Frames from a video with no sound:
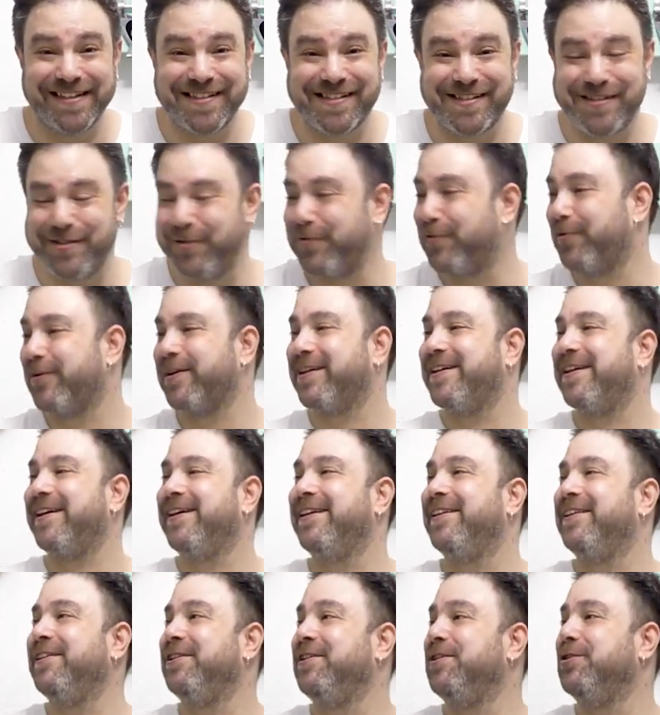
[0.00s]
It's your
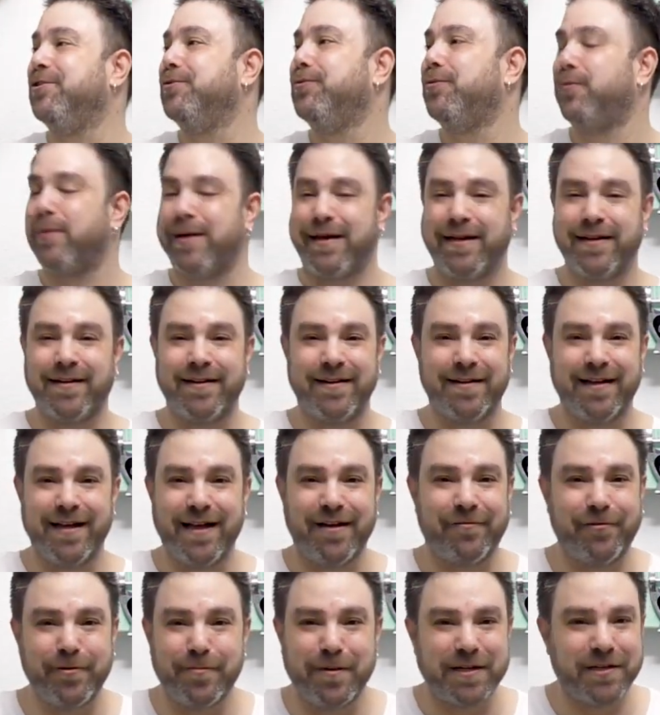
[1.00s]
game. You win.
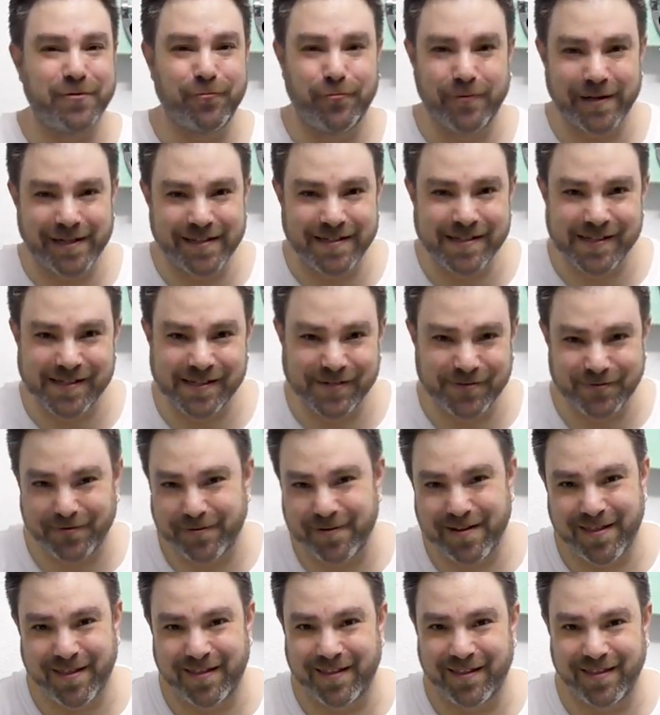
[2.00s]
Everybody wins
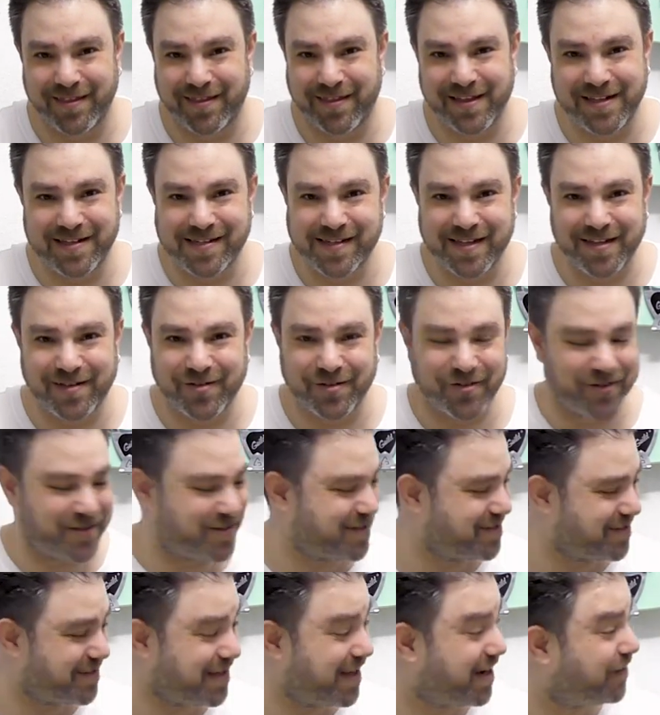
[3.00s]
with these
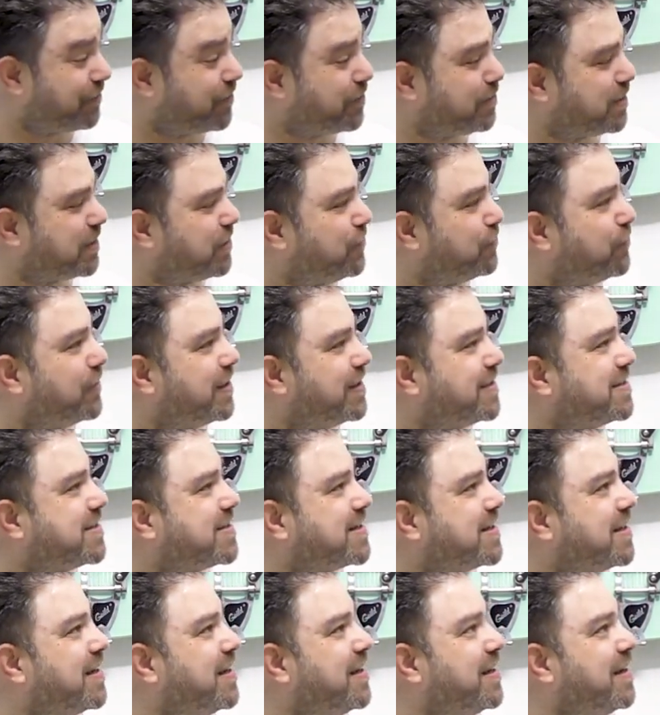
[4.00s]
guitars. Everybody
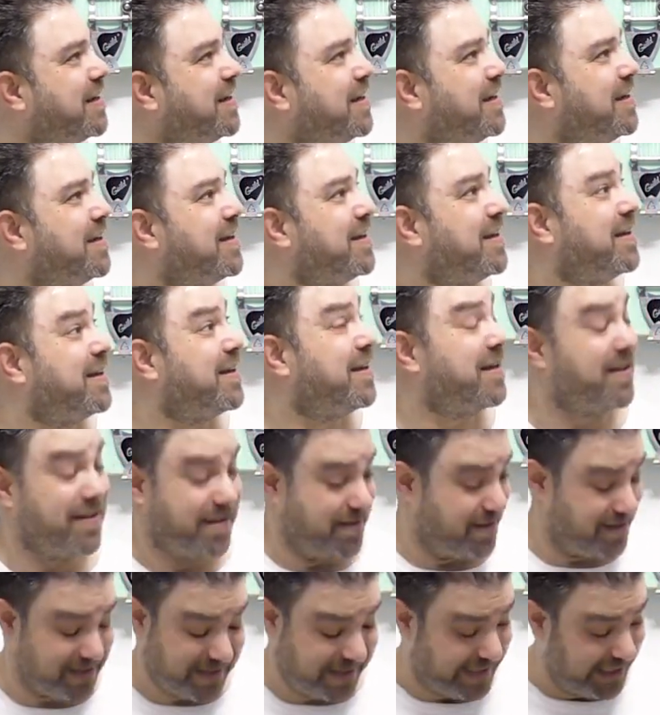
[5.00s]
wins.
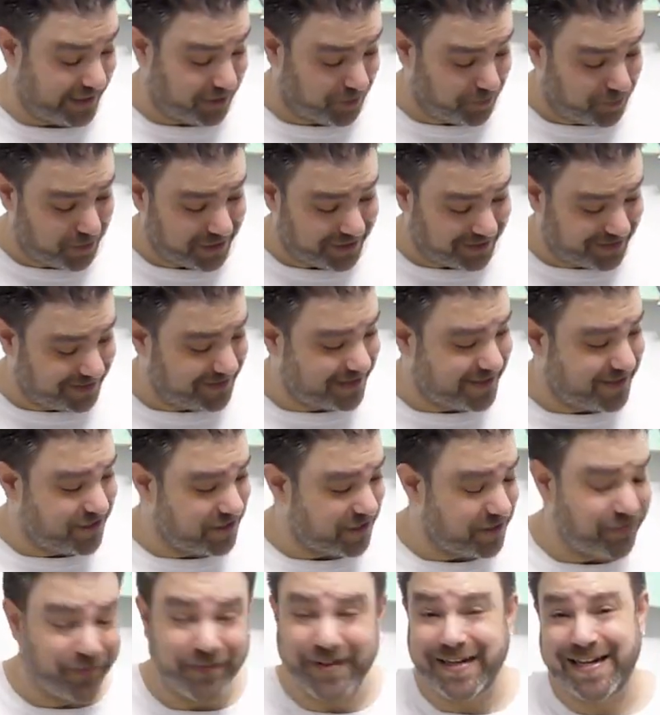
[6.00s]
The Seeker model
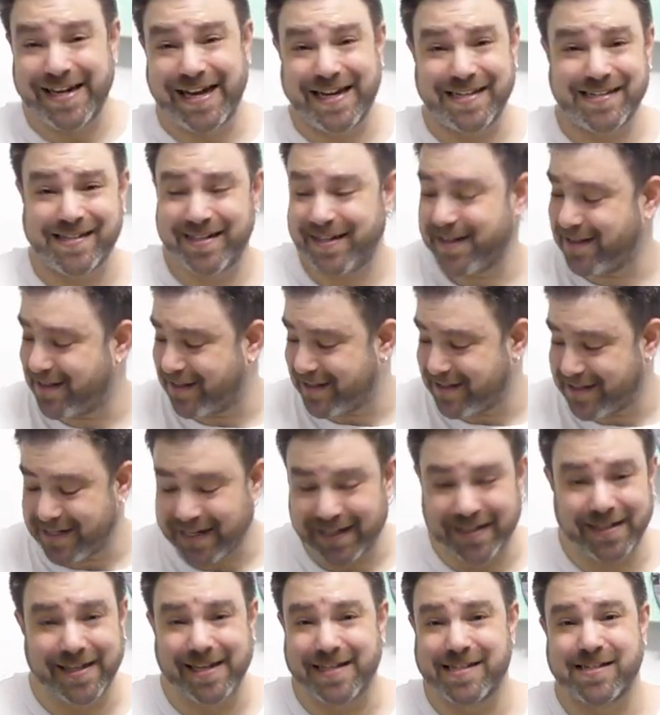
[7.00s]
is just fantastic. The
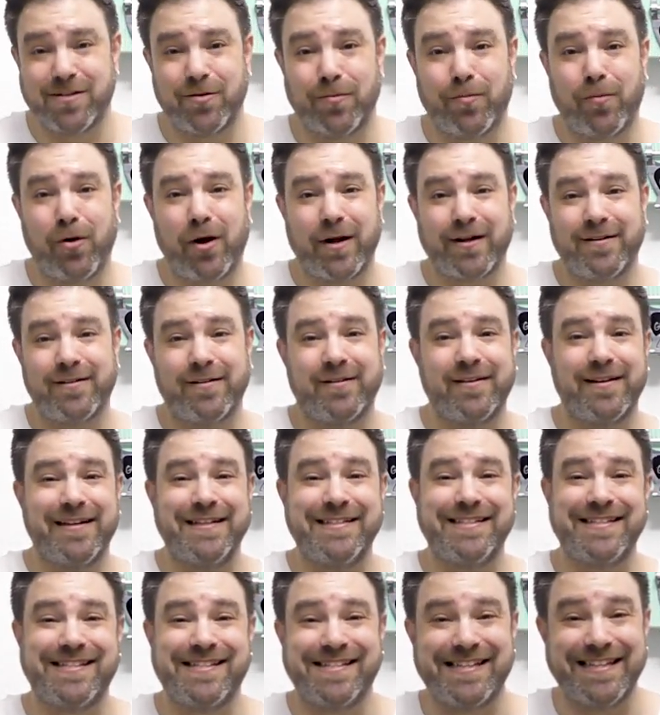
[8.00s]
Telecaster model
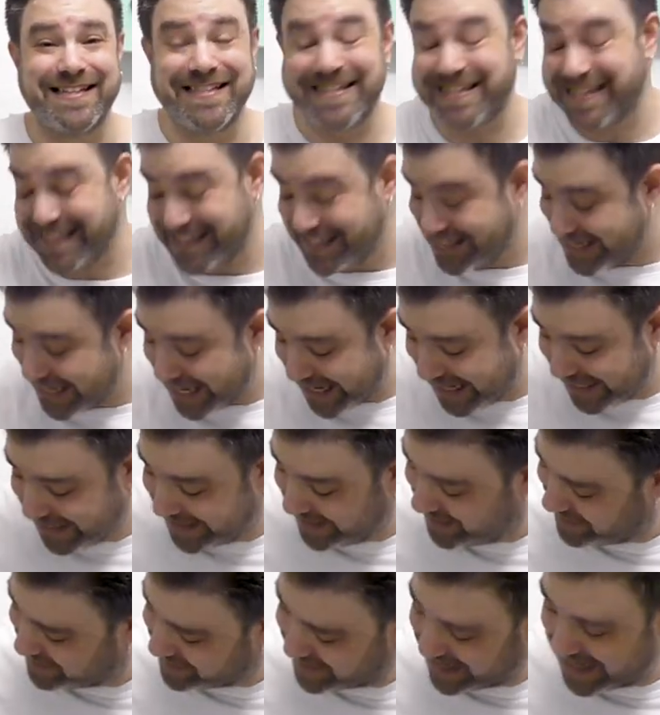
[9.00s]
is
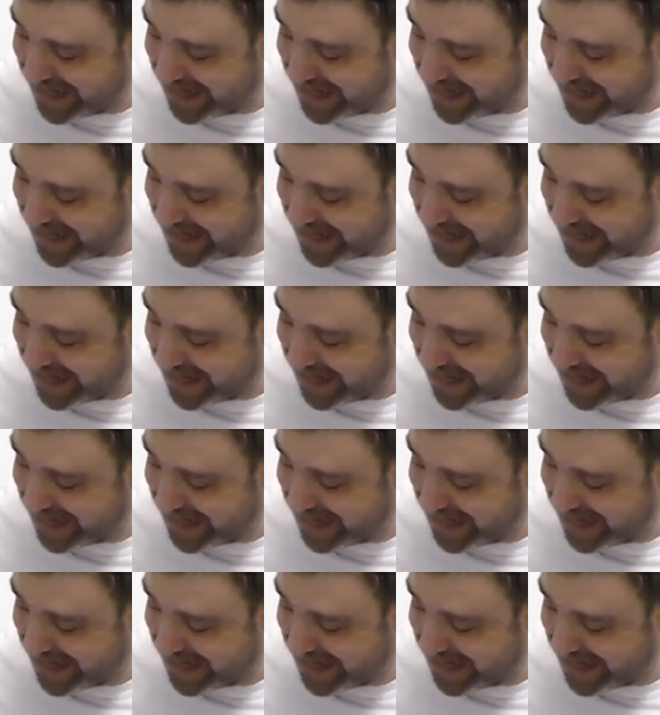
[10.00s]
insane.